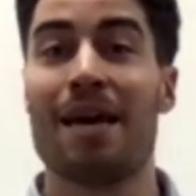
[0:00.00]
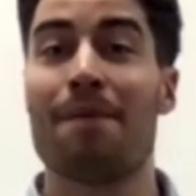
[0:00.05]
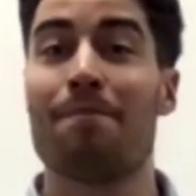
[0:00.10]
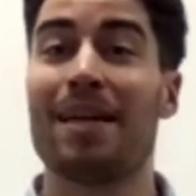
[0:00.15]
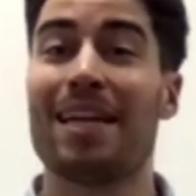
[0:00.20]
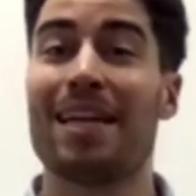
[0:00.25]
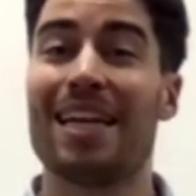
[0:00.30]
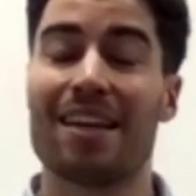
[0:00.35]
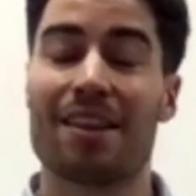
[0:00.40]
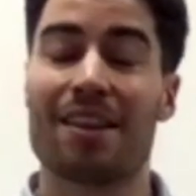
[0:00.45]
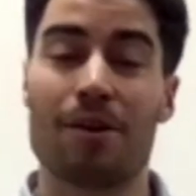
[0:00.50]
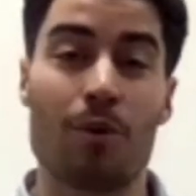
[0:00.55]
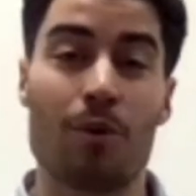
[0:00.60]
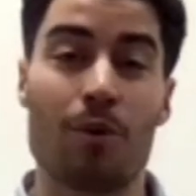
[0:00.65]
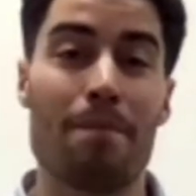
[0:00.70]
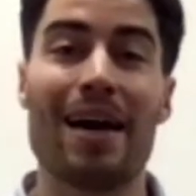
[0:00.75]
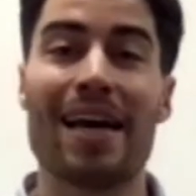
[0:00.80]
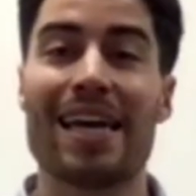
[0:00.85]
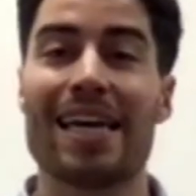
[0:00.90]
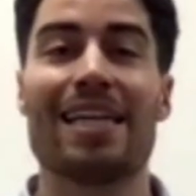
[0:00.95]
meaning that we
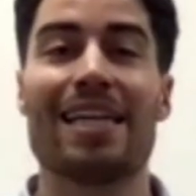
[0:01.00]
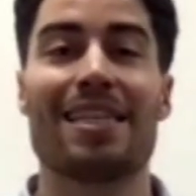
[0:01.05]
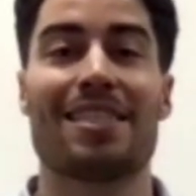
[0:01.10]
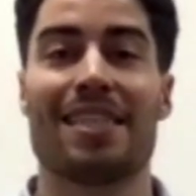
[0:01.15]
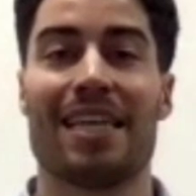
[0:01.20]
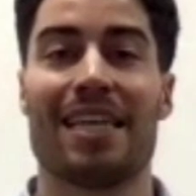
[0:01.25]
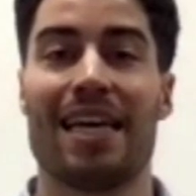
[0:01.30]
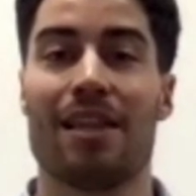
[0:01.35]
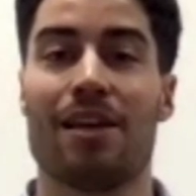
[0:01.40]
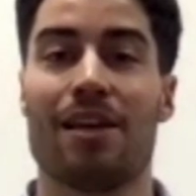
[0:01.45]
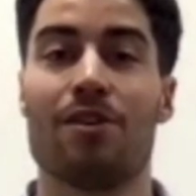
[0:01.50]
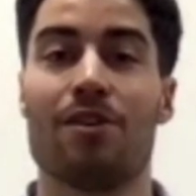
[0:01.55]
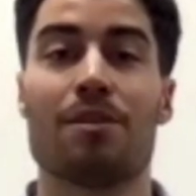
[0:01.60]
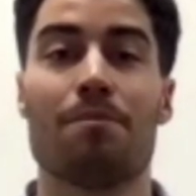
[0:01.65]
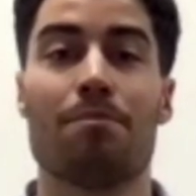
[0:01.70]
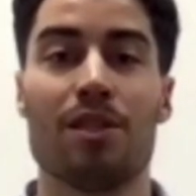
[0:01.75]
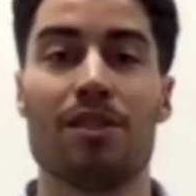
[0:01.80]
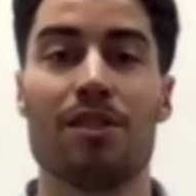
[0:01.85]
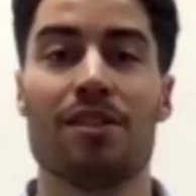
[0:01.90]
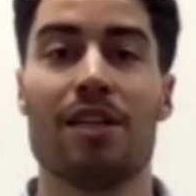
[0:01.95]
may yet see those
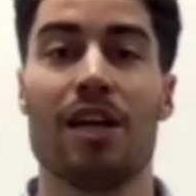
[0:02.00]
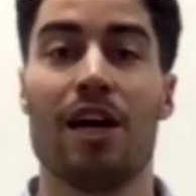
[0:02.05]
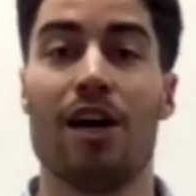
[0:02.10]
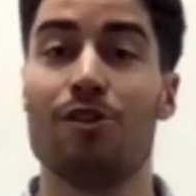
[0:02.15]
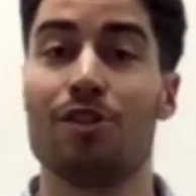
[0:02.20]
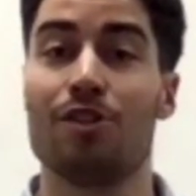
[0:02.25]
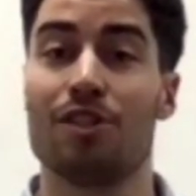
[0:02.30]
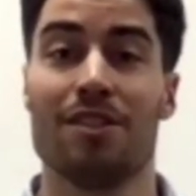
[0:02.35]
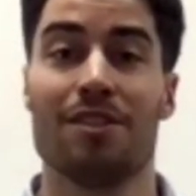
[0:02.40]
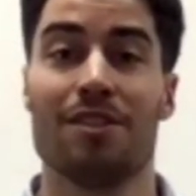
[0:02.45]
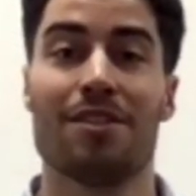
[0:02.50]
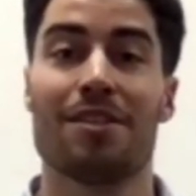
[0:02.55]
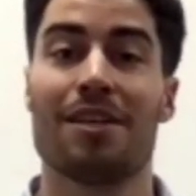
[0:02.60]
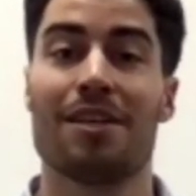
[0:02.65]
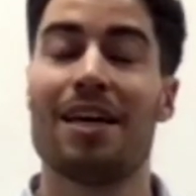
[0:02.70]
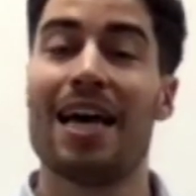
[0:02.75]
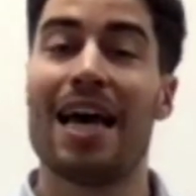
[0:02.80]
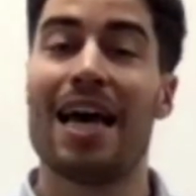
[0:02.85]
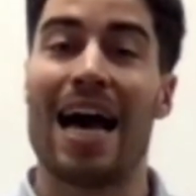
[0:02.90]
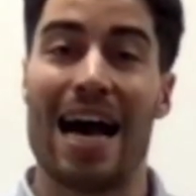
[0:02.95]
abundant oceans
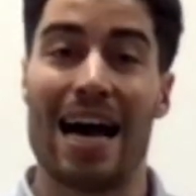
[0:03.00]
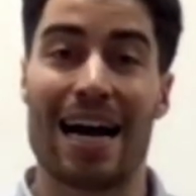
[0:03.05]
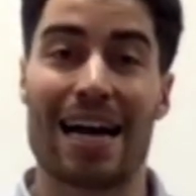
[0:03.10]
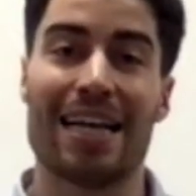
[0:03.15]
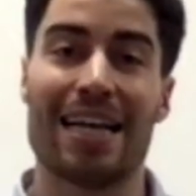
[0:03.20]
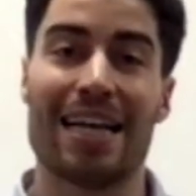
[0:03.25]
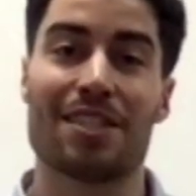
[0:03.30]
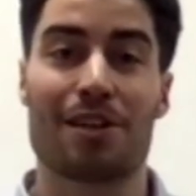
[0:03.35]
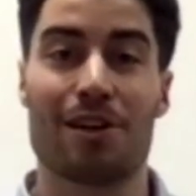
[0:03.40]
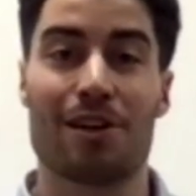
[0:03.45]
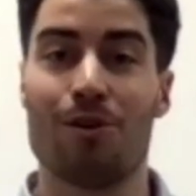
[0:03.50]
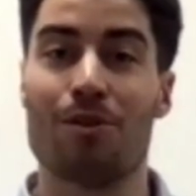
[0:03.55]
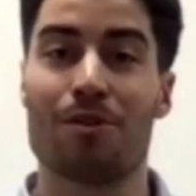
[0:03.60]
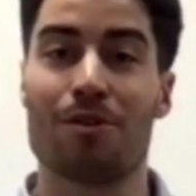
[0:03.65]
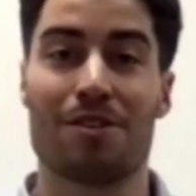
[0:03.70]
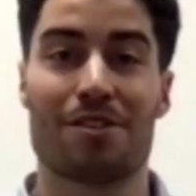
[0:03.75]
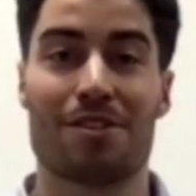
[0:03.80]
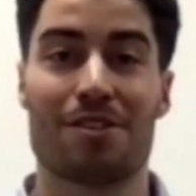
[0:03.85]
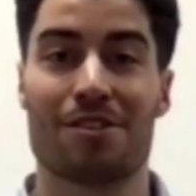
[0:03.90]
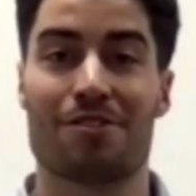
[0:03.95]
our classical
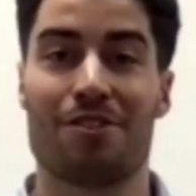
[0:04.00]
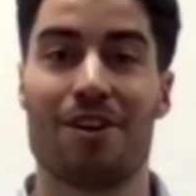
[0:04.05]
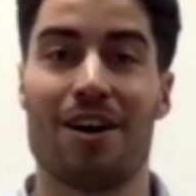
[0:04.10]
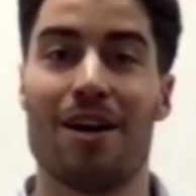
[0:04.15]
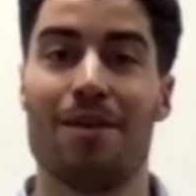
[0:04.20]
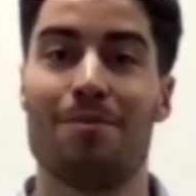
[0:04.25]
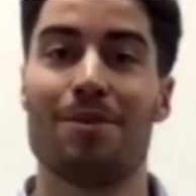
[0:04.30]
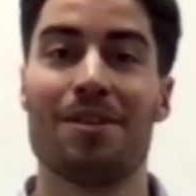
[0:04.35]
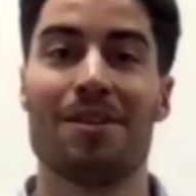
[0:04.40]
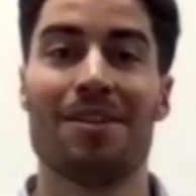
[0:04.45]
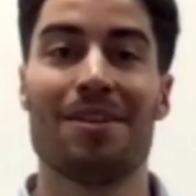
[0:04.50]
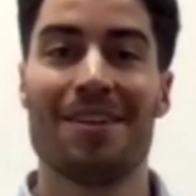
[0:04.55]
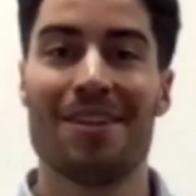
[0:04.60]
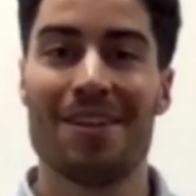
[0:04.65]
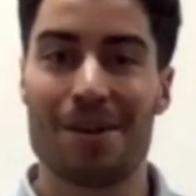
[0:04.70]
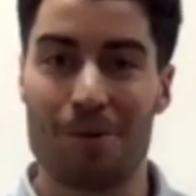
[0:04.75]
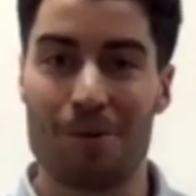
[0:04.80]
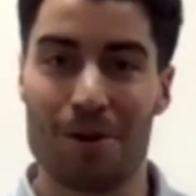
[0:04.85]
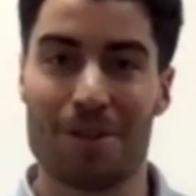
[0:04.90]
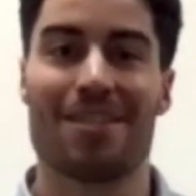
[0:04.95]
authors described
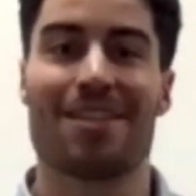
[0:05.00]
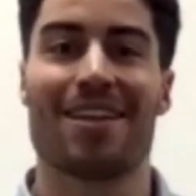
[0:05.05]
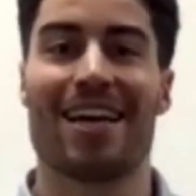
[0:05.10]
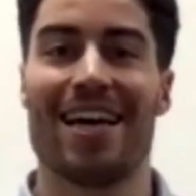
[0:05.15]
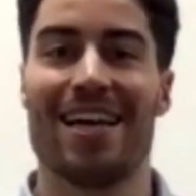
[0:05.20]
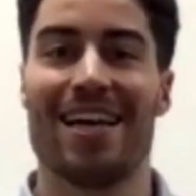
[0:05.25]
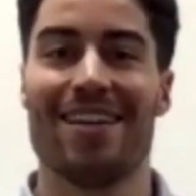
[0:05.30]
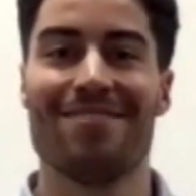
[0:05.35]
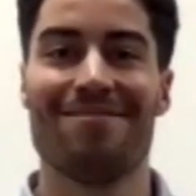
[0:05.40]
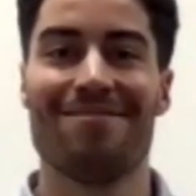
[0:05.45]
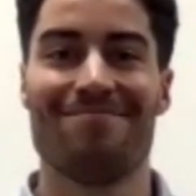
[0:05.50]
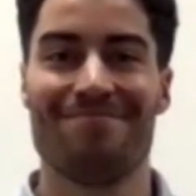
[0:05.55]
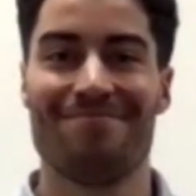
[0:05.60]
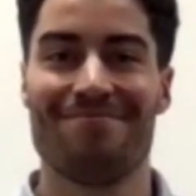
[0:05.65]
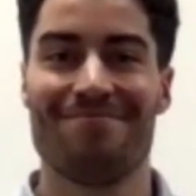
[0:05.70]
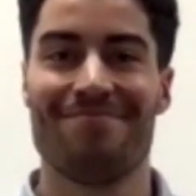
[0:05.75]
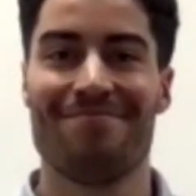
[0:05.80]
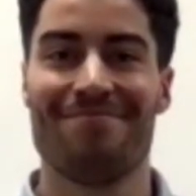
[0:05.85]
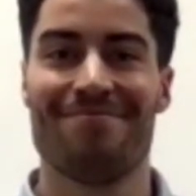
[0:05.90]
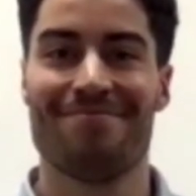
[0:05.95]
once again.
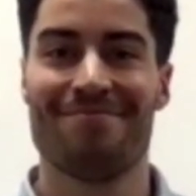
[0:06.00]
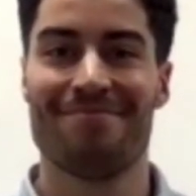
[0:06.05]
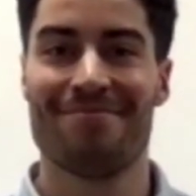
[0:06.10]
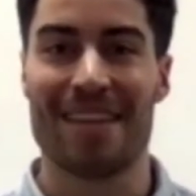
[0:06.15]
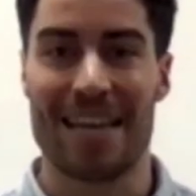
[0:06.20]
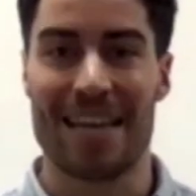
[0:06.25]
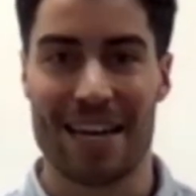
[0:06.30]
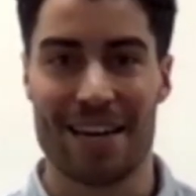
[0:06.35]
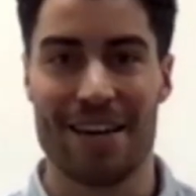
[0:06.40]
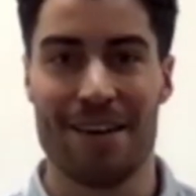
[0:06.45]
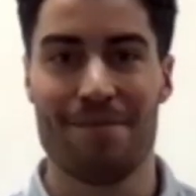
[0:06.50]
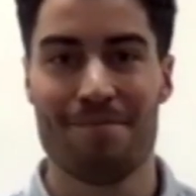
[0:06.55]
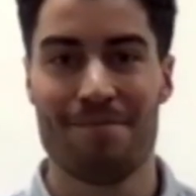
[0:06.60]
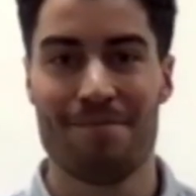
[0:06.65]
Thank you.